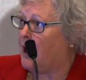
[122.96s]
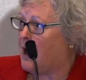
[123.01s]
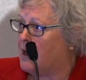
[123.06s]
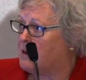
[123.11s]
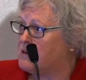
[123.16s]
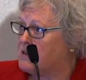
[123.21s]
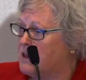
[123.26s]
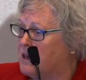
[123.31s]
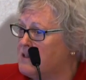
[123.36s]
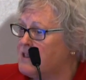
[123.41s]

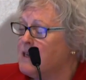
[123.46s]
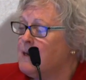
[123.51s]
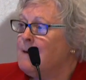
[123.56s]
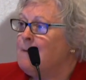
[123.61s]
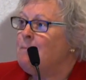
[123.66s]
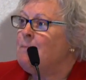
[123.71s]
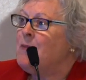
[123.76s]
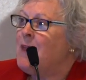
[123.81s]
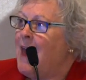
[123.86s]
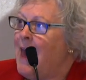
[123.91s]
access,
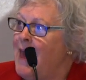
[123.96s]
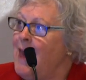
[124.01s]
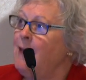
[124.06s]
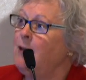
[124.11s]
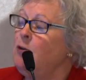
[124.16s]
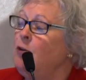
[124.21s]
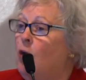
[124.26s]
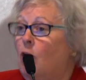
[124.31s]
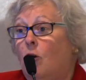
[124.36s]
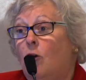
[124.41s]

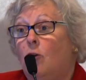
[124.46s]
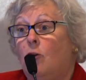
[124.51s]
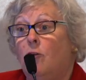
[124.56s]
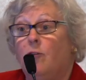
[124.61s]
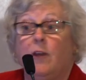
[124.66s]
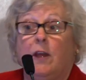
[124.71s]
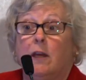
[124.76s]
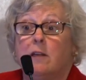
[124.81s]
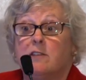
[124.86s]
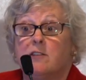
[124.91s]
and all
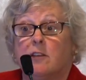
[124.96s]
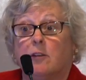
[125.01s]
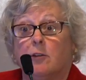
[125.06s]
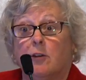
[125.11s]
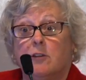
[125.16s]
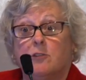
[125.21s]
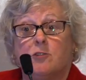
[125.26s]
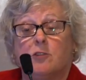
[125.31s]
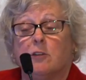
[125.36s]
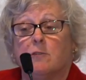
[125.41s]
the
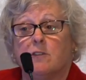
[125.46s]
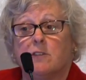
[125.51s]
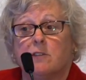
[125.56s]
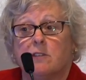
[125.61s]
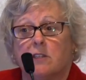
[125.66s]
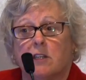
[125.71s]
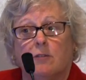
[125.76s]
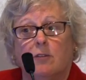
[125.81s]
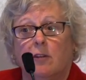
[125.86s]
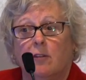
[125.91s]
ancillary
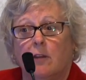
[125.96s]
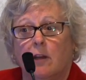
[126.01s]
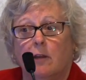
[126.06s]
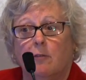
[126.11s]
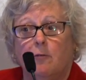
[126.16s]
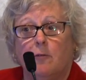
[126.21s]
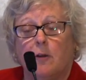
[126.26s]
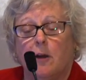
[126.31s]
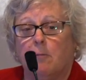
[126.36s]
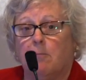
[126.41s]
services,
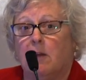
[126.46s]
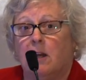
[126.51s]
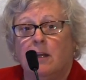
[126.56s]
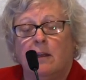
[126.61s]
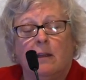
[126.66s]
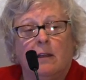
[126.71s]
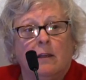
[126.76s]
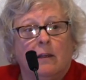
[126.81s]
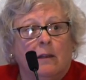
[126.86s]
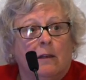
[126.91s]
everything from
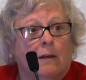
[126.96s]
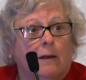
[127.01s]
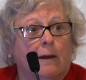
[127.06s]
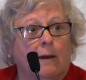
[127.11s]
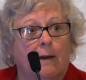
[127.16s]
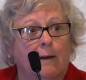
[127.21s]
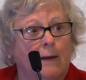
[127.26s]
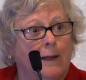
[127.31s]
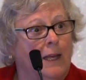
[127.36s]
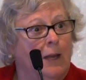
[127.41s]

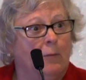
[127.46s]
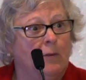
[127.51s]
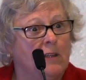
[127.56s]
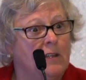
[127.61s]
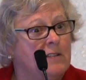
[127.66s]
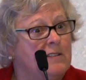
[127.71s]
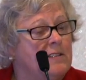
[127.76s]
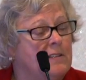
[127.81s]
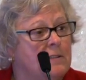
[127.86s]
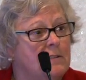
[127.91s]

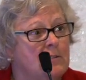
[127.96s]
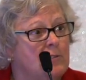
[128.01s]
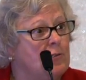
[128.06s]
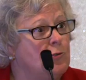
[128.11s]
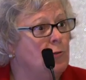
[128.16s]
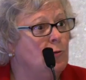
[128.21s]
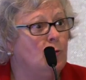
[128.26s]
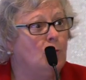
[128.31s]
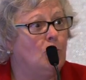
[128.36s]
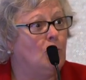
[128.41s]
ambulances
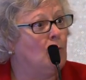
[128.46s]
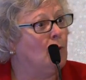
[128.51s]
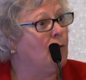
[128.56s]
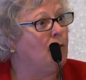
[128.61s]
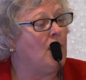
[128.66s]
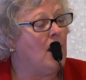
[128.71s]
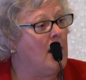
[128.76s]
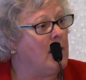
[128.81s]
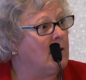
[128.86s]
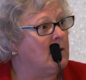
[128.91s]
to
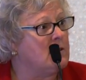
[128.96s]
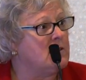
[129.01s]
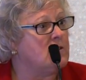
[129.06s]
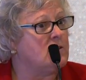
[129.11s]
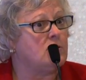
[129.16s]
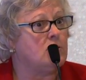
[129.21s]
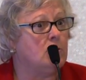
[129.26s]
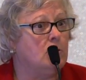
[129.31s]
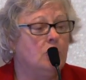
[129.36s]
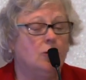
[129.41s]

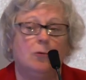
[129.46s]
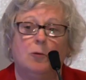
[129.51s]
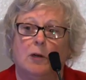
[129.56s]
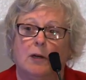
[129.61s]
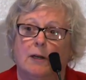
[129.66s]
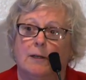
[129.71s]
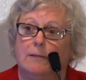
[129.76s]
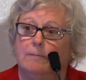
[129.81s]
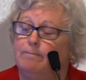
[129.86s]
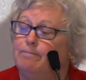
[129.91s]
orthotics
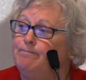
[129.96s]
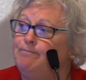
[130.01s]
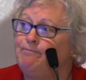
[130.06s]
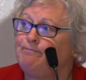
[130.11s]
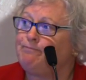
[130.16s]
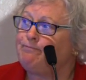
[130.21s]
to